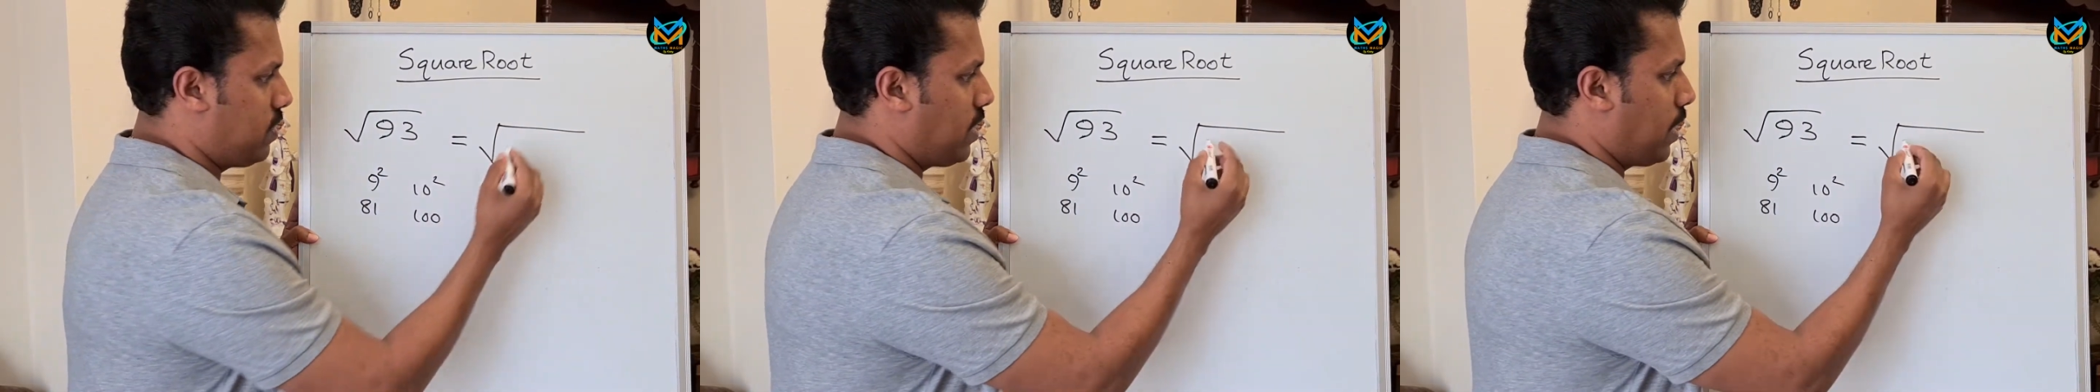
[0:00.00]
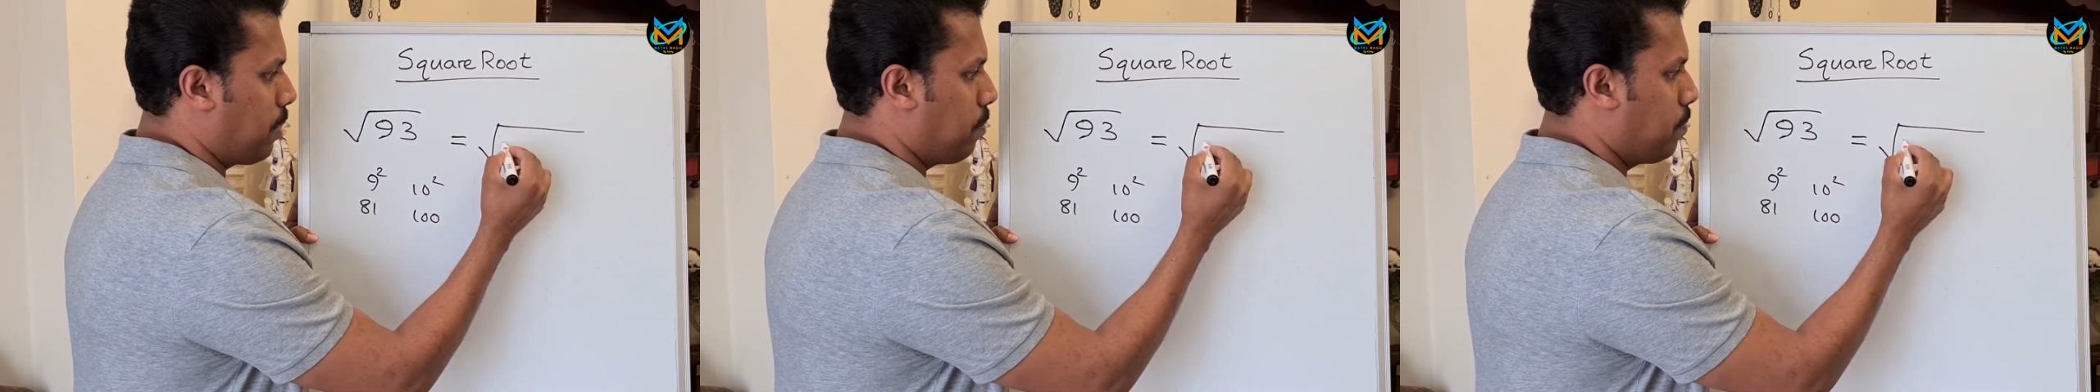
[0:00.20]

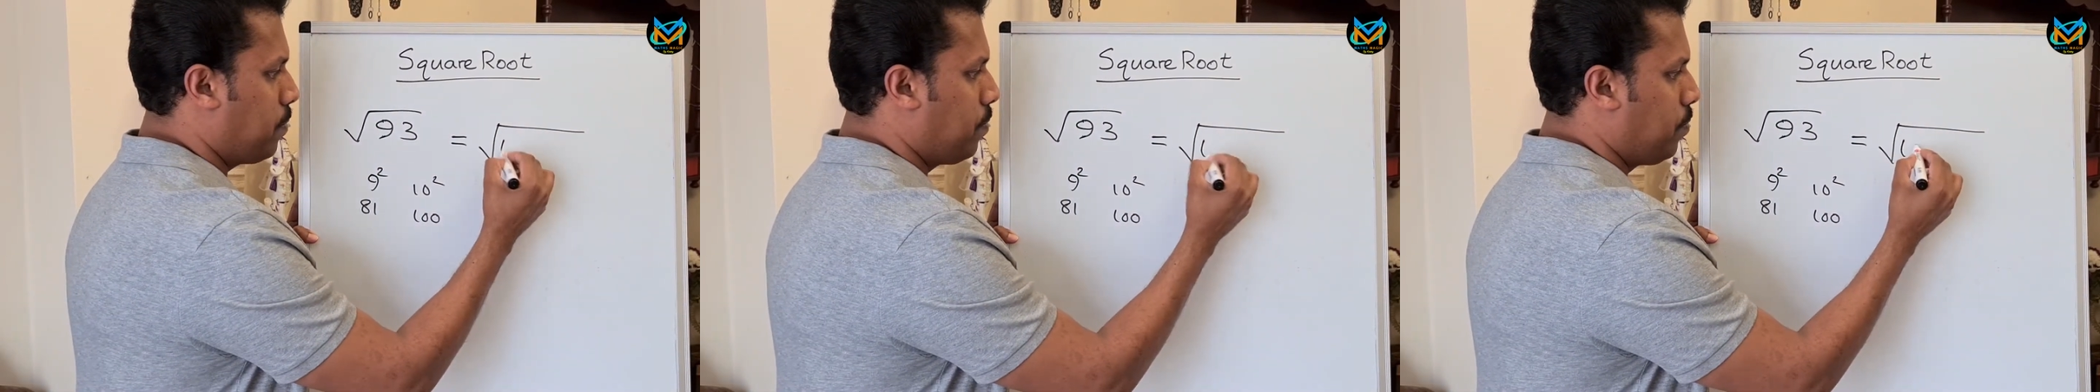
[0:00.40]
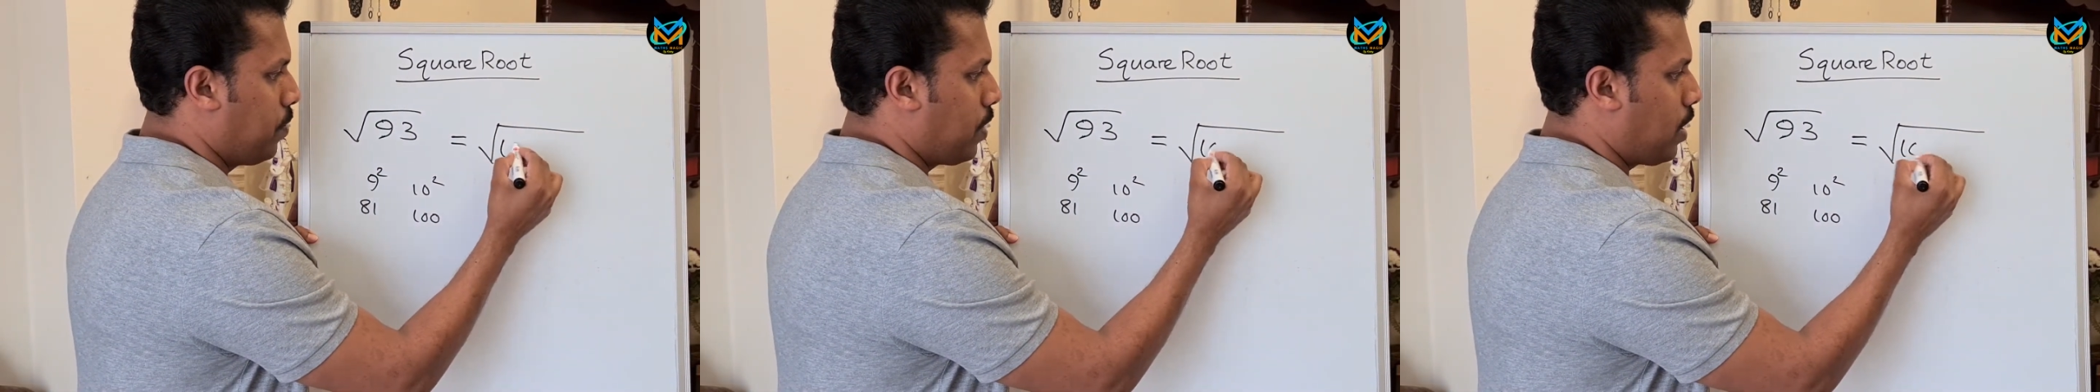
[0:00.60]
time.
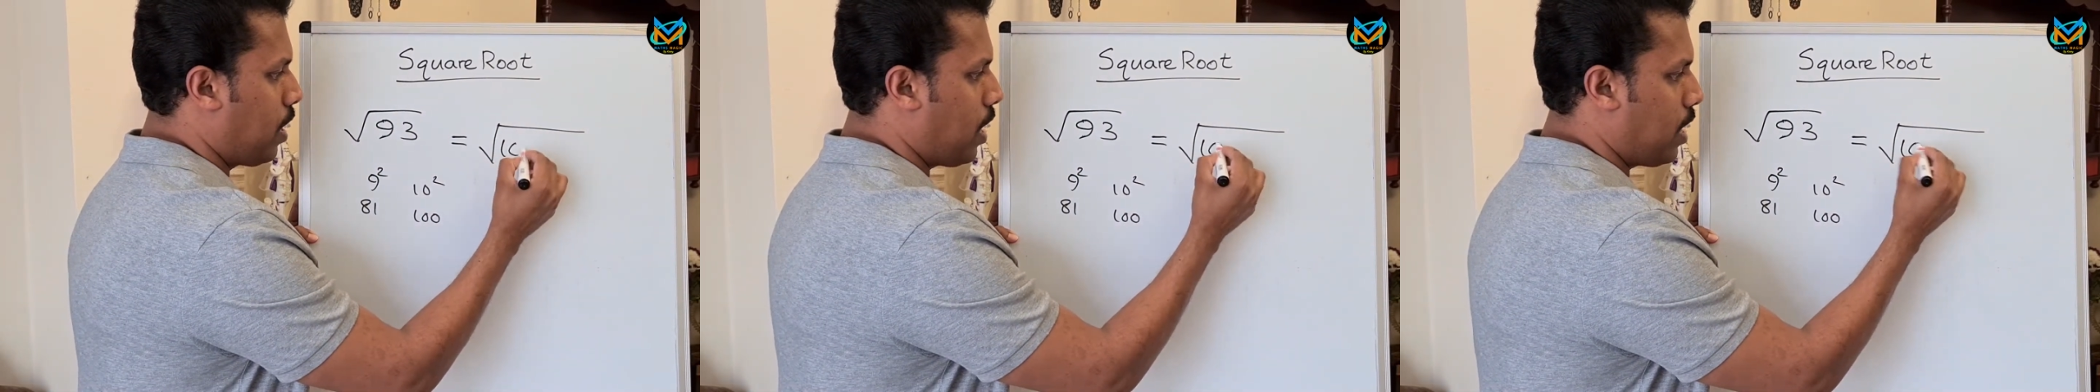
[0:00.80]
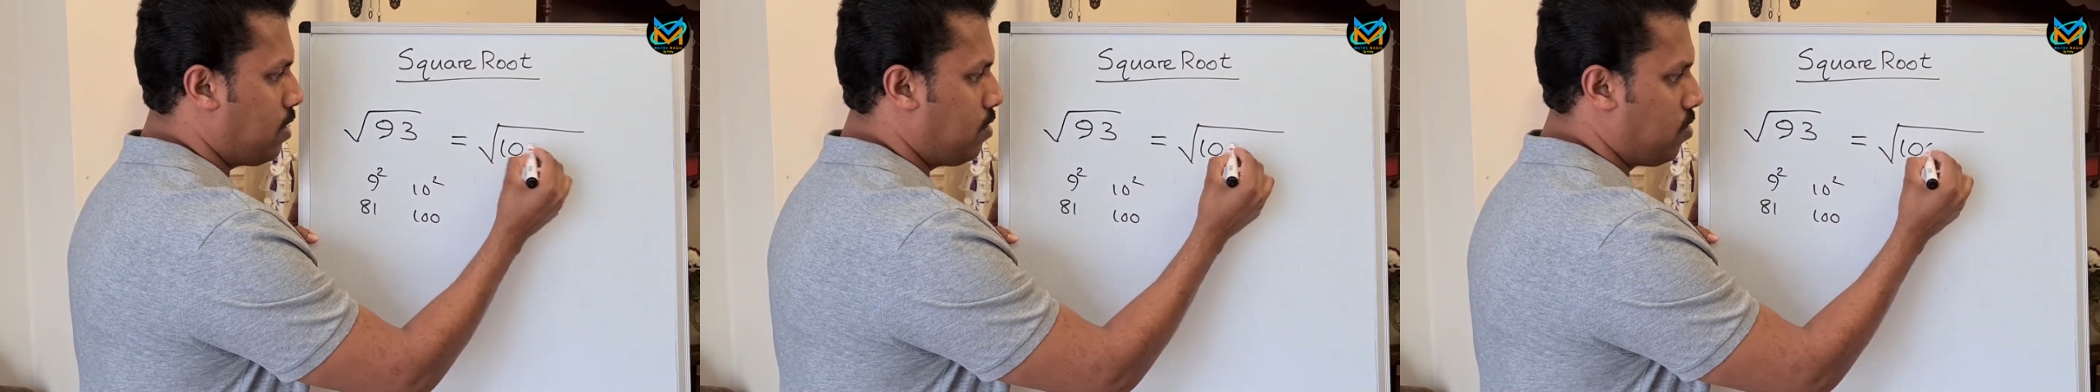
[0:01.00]

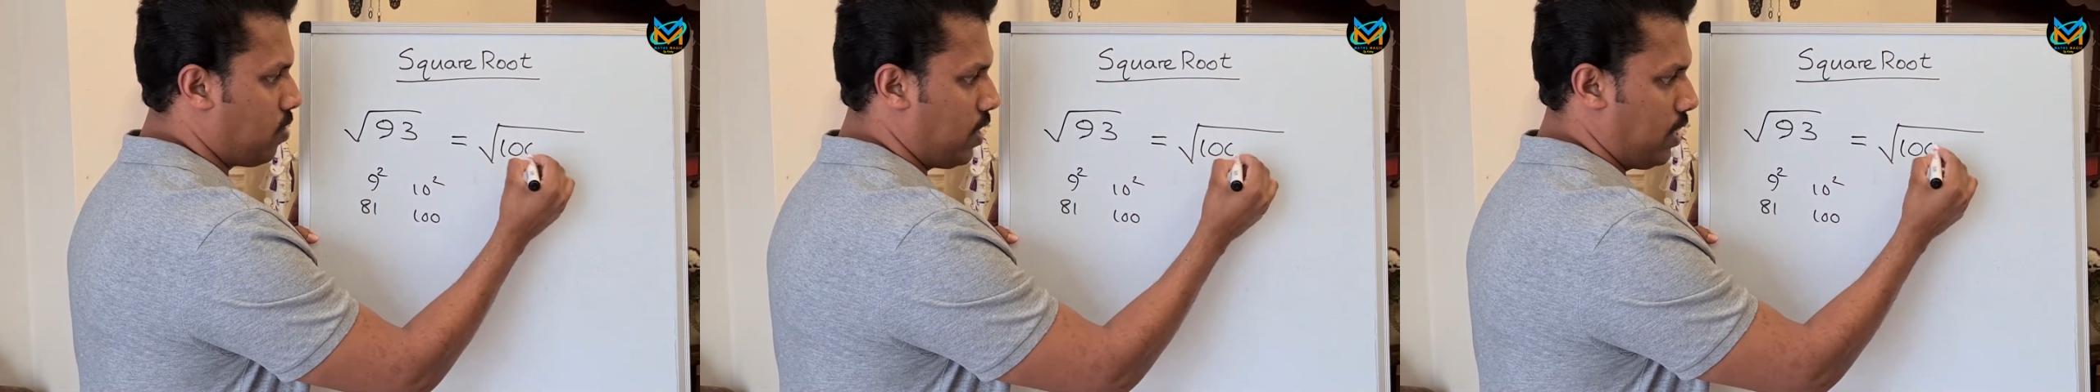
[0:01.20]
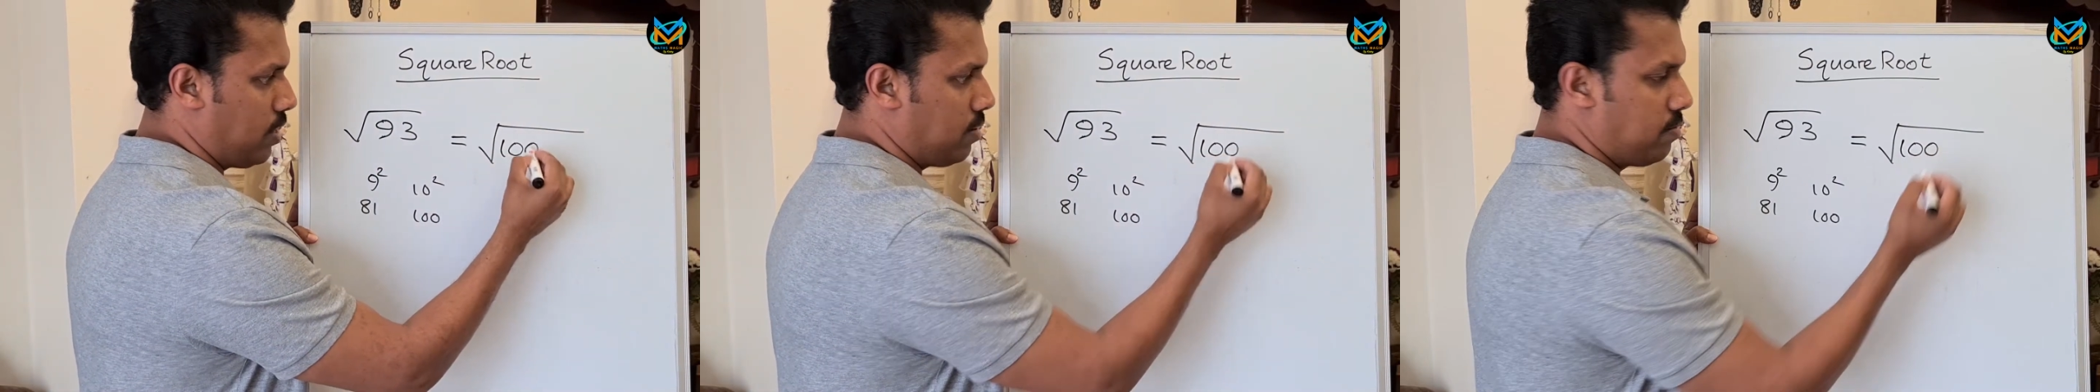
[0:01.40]

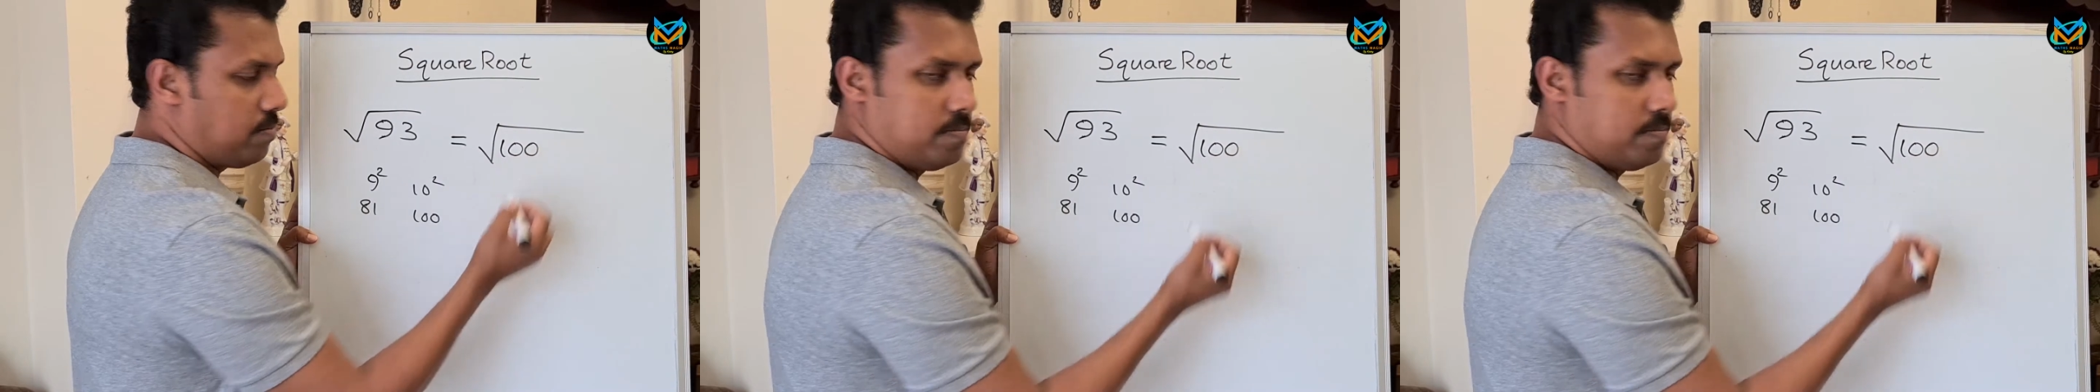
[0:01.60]
100.